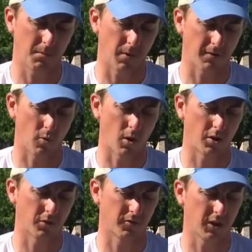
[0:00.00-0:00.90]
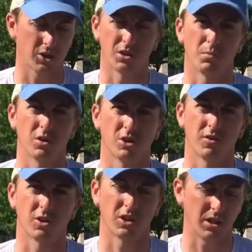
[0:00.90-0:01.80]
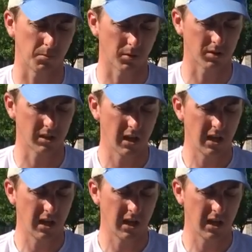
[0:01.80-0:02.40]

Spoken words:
my four other fish and a bunch of other keepers